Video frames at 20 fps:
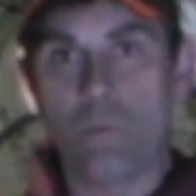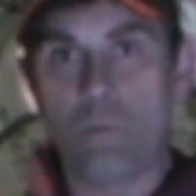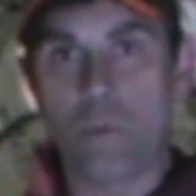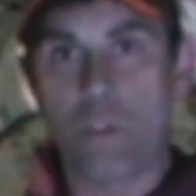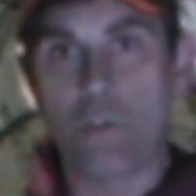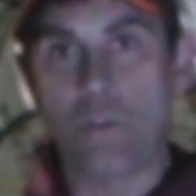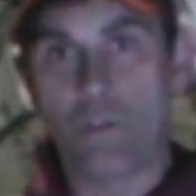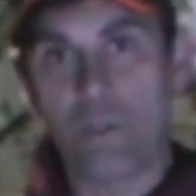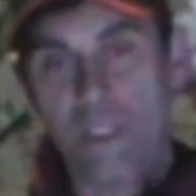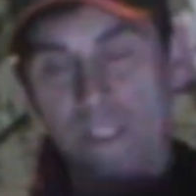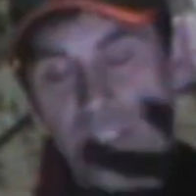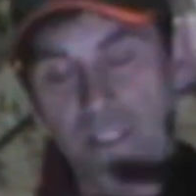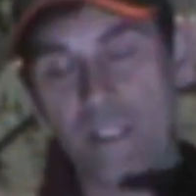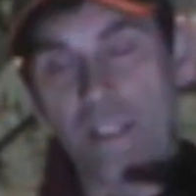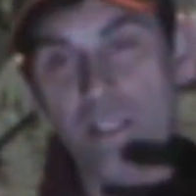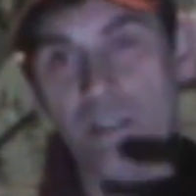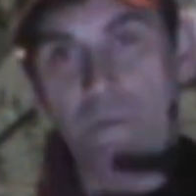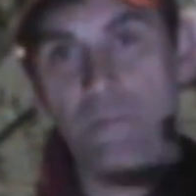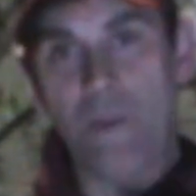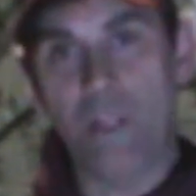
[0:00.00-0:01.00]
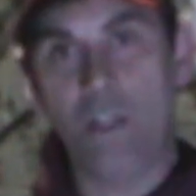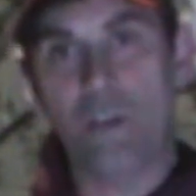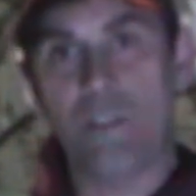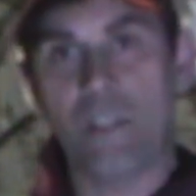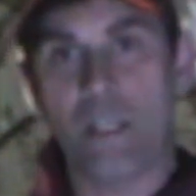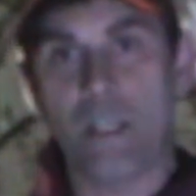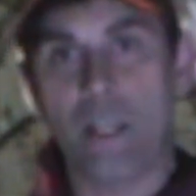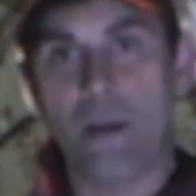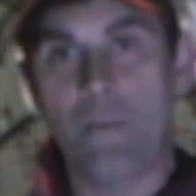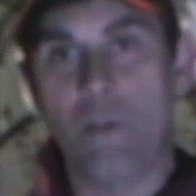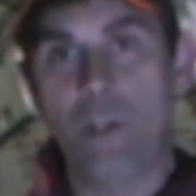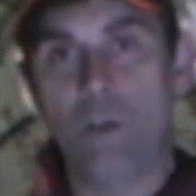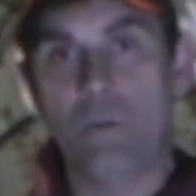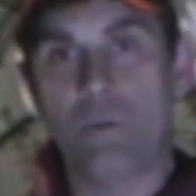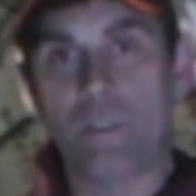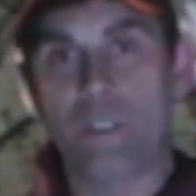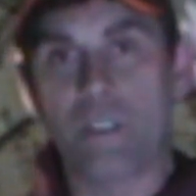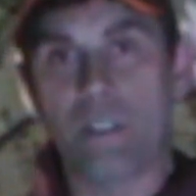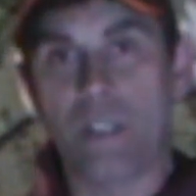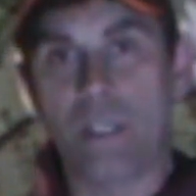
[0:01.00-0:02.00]
you can see some videos that are coming
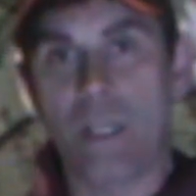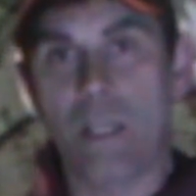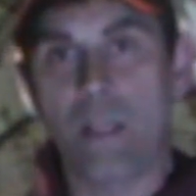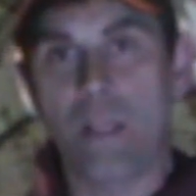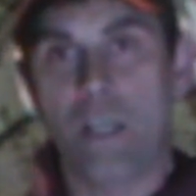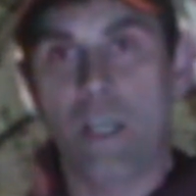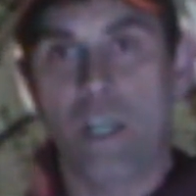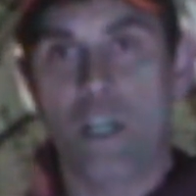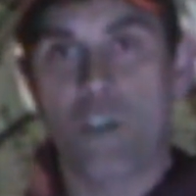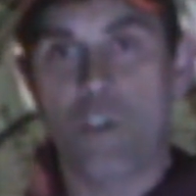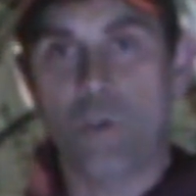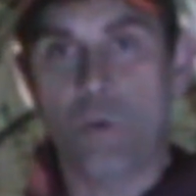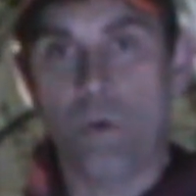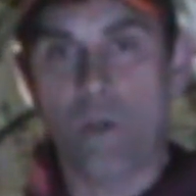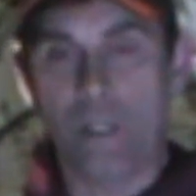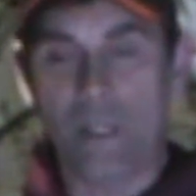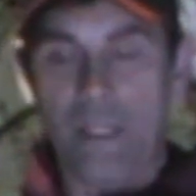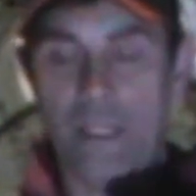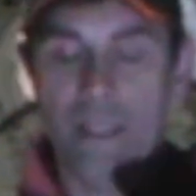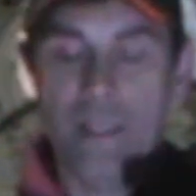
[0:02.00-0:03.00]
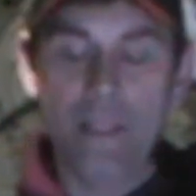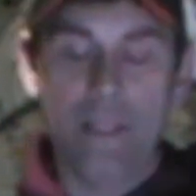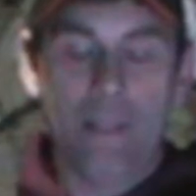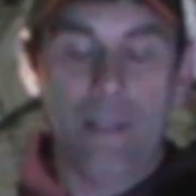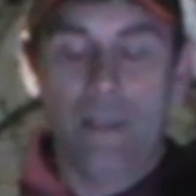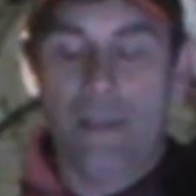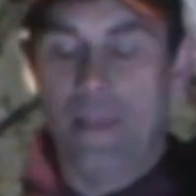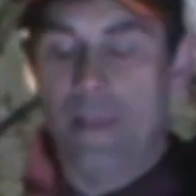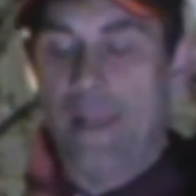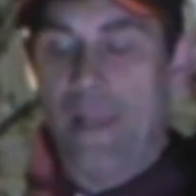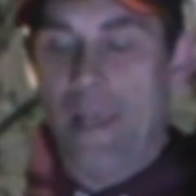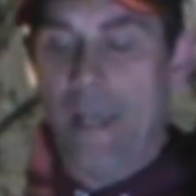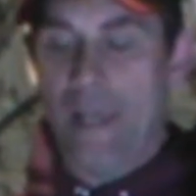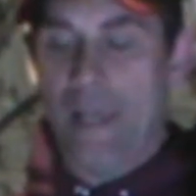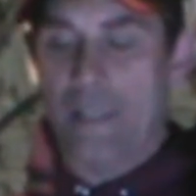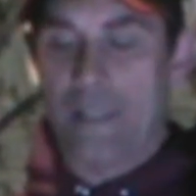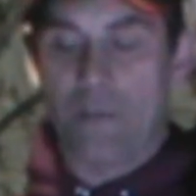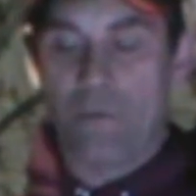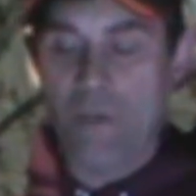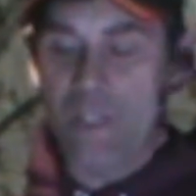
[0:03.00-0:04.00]
out shortly.
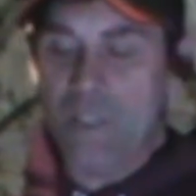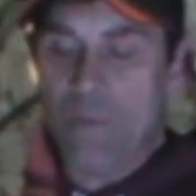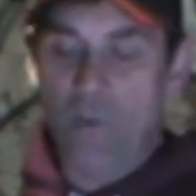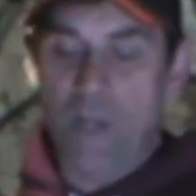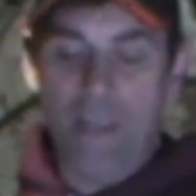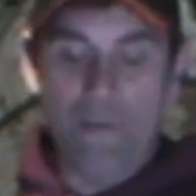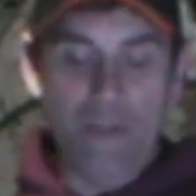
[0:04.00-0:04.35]
The reason why I